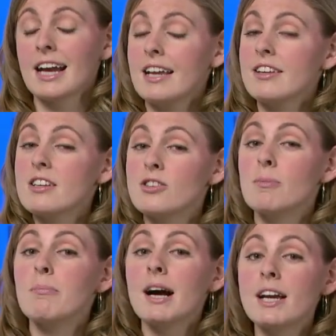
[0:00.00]
candidates
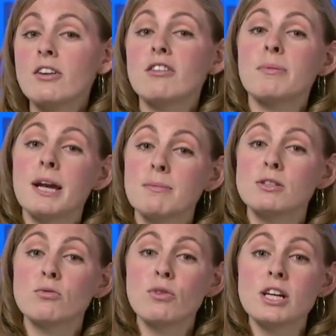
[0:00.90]
you might not have been able
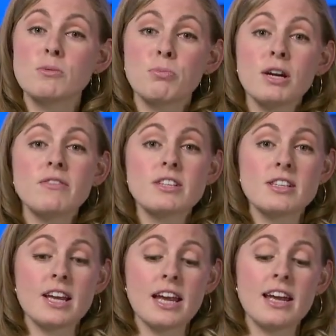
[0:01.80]
to reach
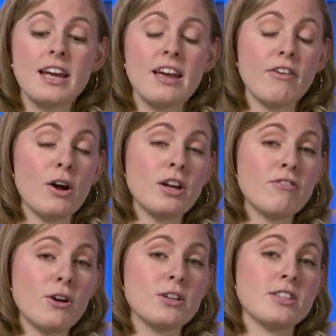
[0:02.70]
previously if only
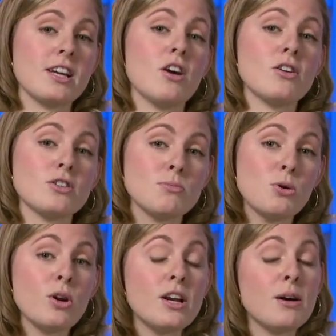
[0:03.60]
focusing on a
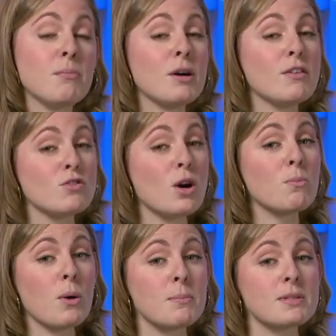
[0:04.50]
smaller number of
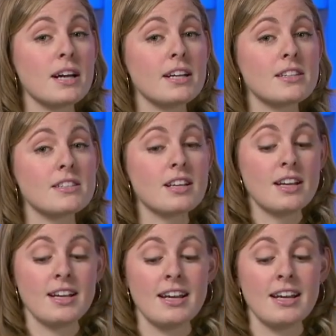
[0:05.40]
job websites.